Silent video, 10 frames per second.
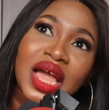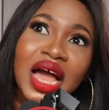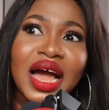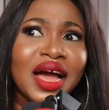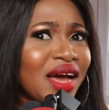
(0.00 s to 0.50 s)

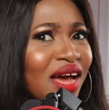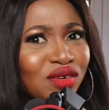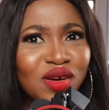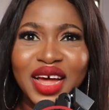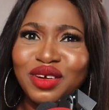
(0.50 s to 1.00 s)
i, I
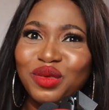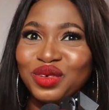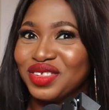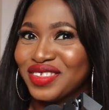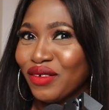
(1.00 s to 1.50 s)
don't i
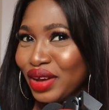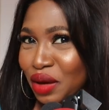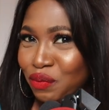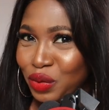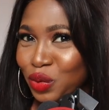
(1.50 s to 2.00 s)
don't want to sound
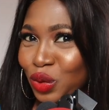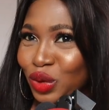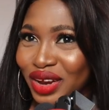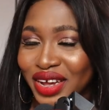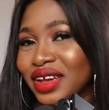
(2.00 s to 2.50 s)
like
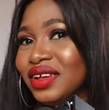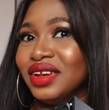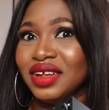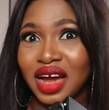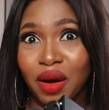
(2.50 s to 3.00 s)
people
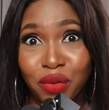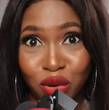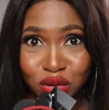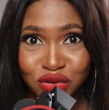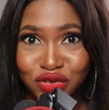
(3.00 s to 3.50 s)
in
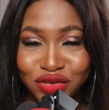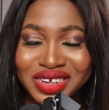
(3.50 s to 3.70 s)
abroad